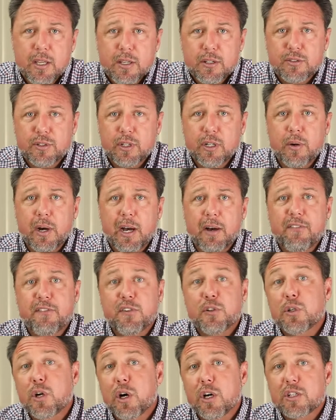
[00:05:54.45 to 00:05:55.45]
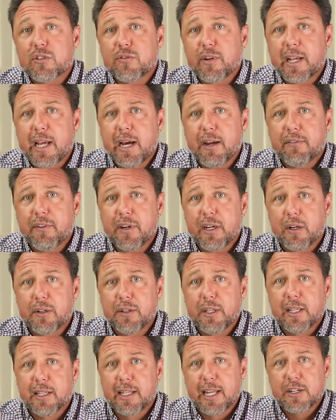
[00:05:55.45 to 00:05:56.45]
through a full cost recovery
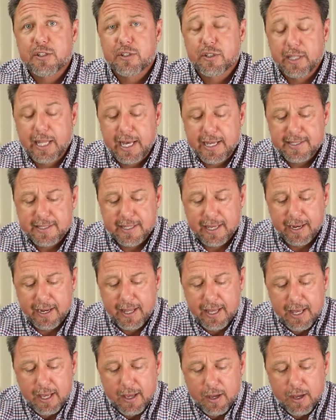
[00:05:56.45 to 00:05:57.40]
on the electrical asset.